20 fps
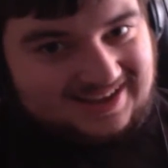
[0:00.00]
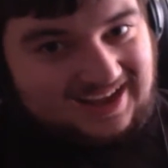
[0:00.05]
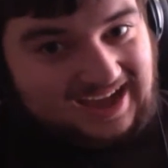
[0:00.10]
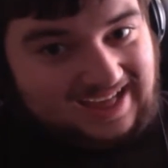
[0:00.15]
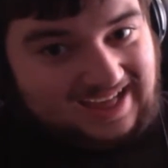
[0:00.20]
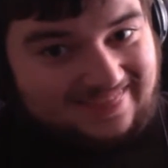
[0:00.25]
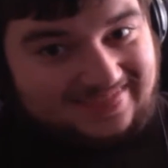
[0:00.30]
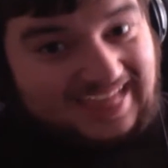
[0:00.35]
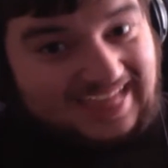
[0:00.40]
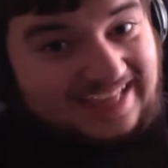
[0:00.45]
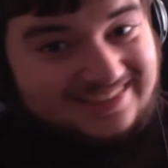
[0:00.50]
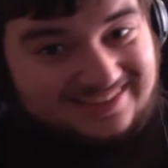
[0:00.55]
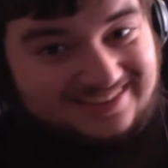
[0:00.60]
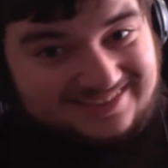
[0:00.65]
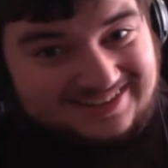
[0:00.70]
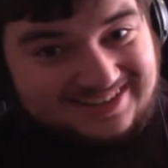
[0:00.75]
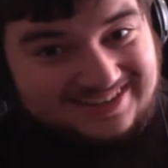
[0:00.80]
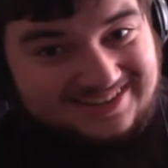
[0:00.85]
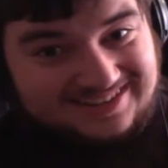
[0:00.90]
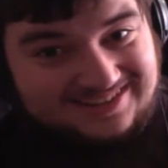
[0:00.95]
That
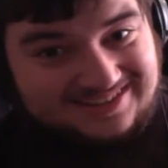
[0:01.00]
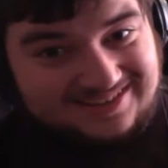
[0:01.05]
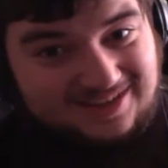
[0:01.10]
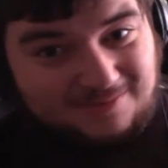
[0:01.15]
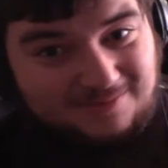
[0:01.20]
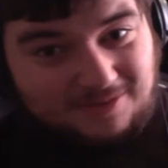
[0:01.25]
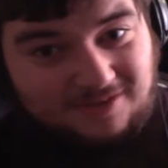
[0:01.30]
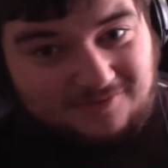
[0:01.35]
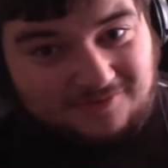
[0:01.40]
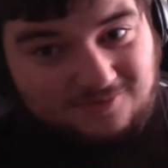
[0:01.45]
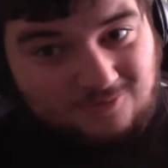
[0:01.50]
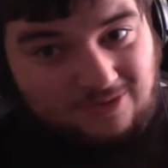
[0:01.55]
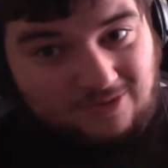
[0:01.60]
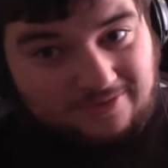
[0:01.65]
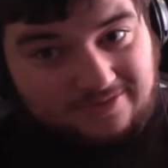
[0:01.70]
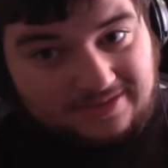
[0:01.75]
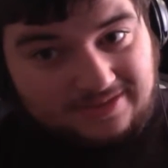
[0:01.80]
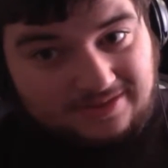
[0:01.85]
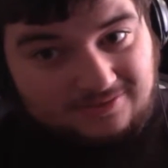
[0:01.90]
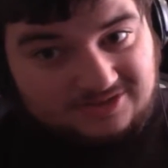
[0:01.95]
doesn't... Apart from one
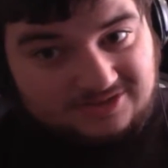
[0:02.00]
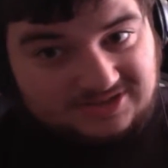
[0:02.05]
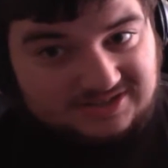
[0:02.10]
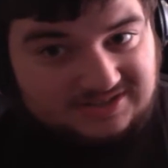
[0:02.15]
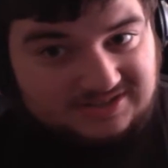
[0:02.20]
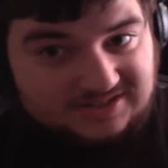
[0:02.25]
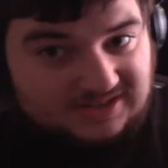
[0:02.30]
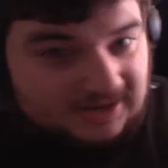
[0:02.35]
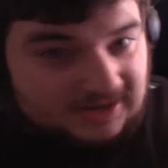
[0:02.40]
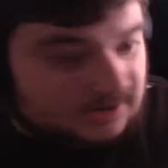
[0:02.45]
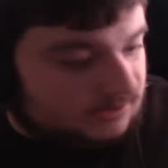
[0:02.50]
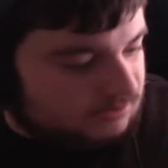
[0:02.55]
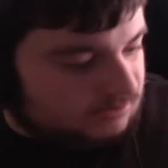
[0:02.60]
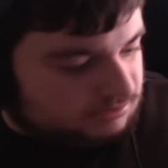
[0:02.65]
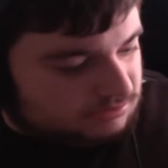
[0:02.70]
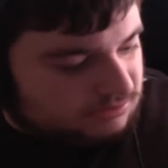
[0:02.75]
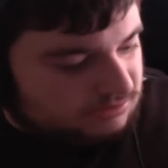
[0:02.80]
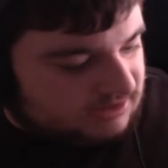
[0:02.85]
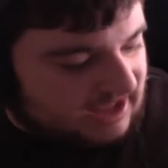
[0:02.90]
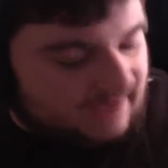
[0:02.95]
thing, which is still
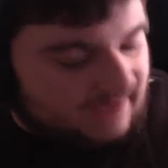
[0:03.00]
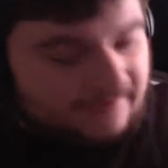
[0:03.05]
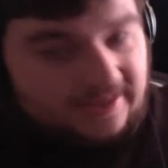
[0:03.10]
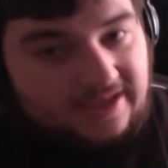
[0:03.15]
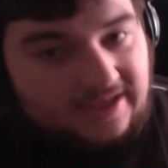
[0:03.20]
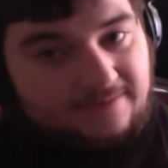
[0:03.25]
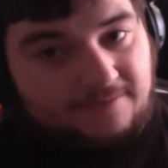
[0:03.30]
down there,